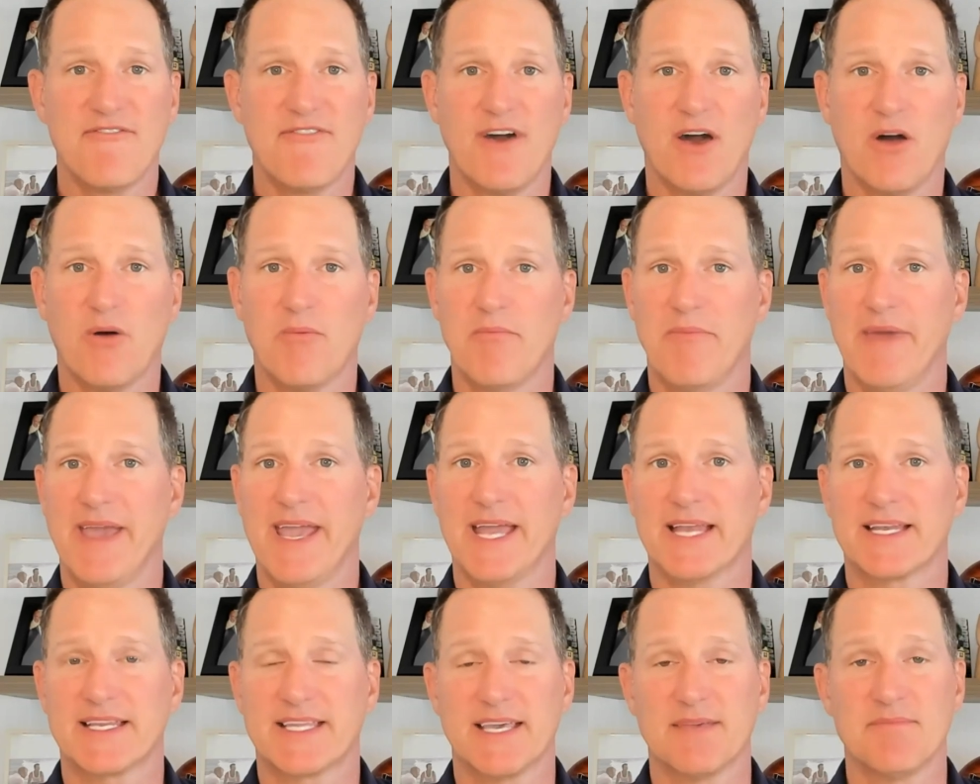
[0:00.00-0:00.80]
felt,
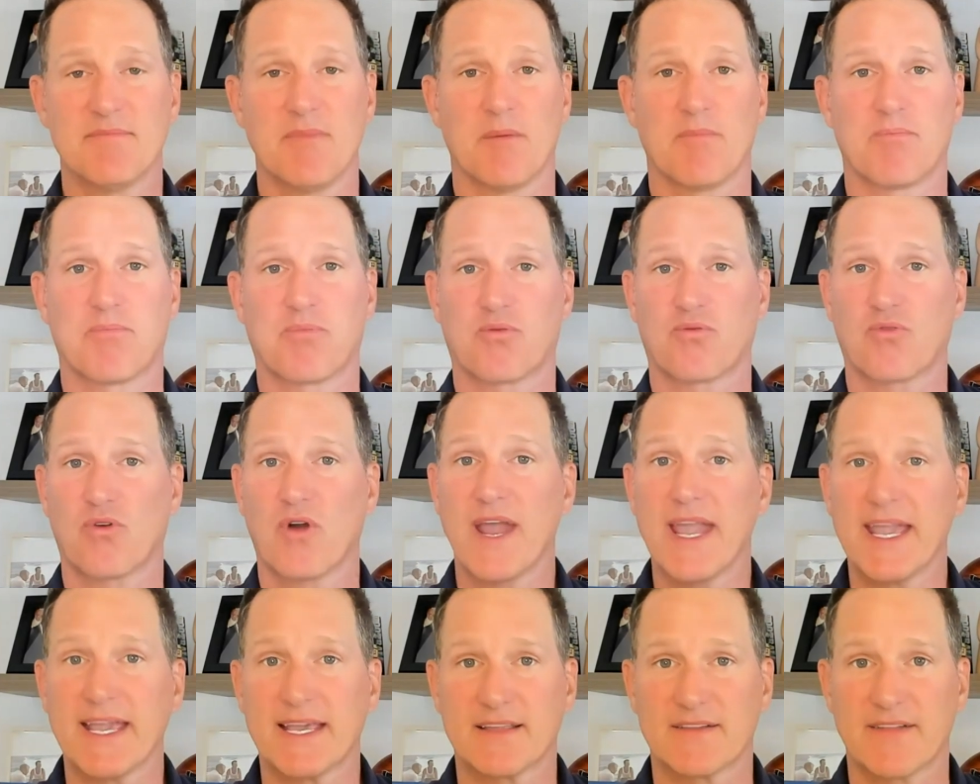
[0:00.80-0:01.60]
man, give him a
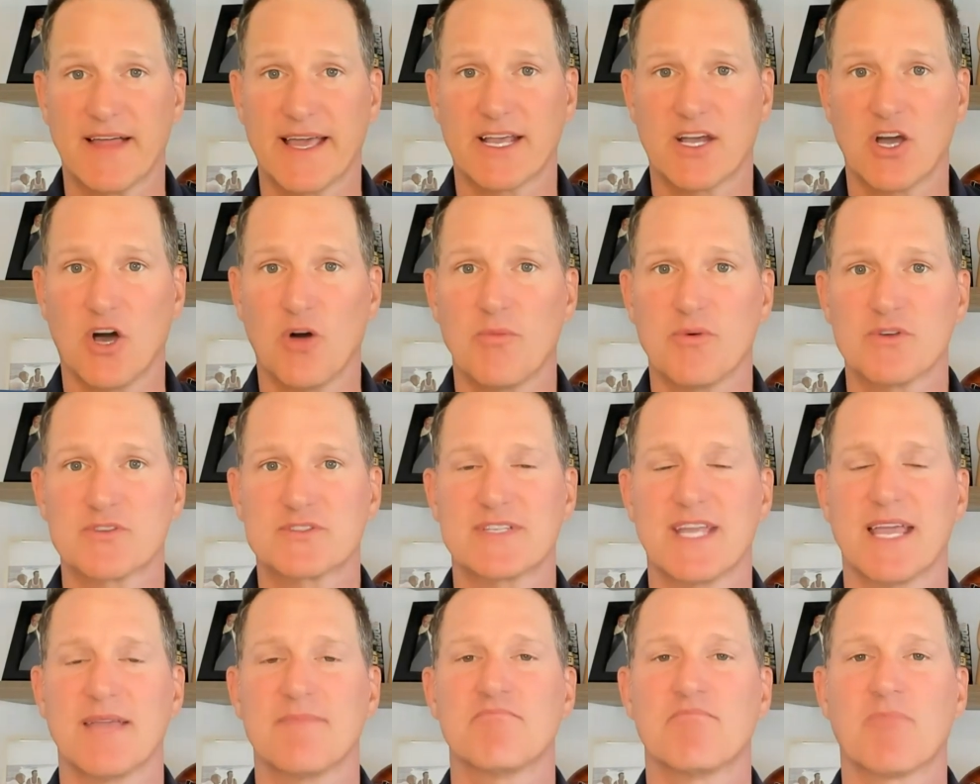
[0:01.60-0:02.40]
break, like
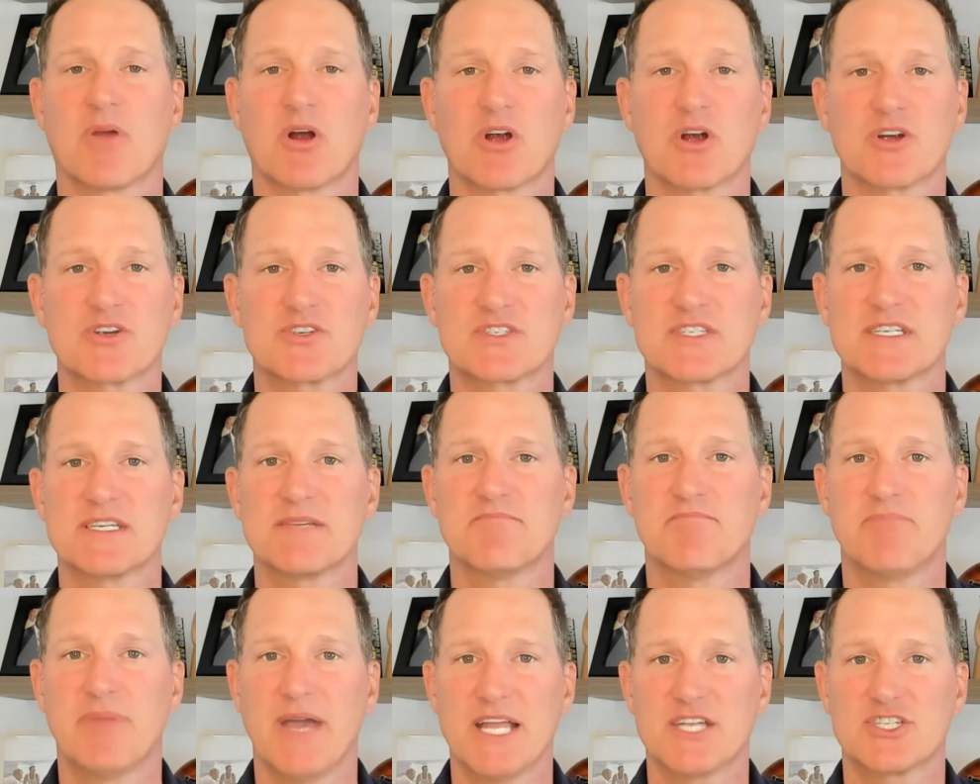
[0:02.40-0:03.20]
almost a mercy
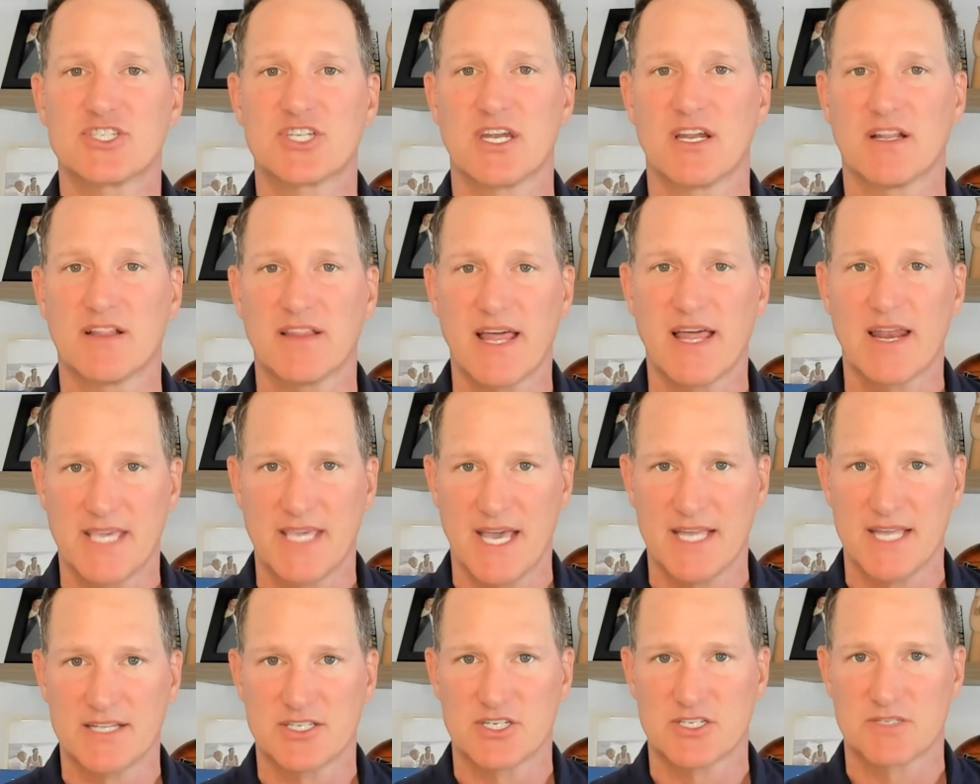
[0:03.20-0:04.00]
benching to let him
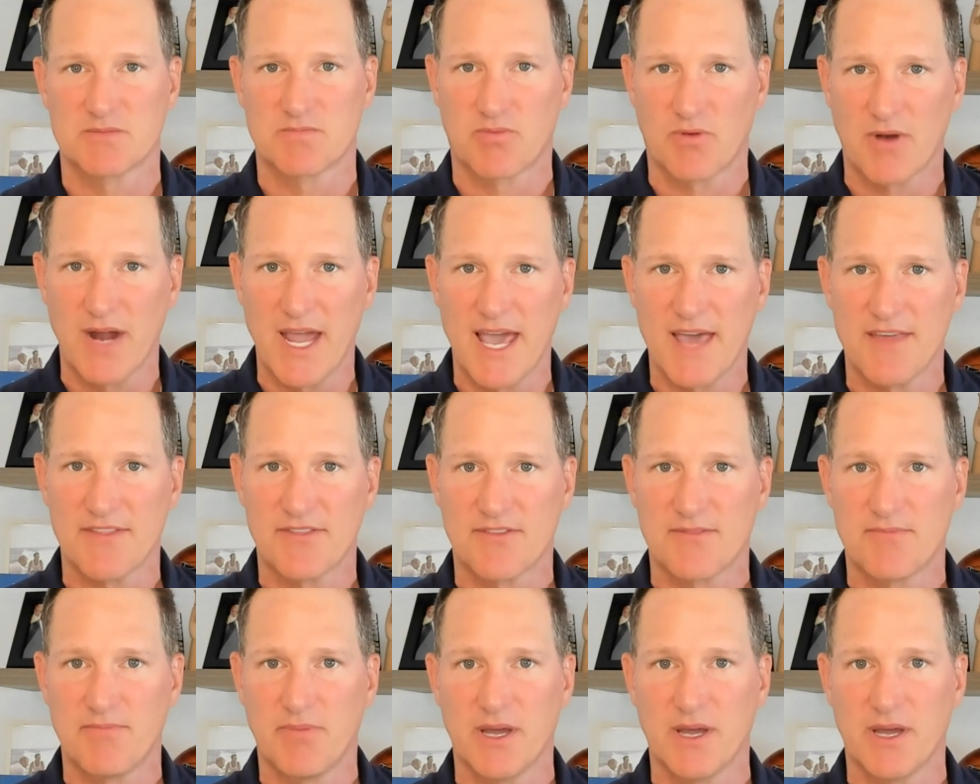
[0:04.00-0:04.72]
catch his breath.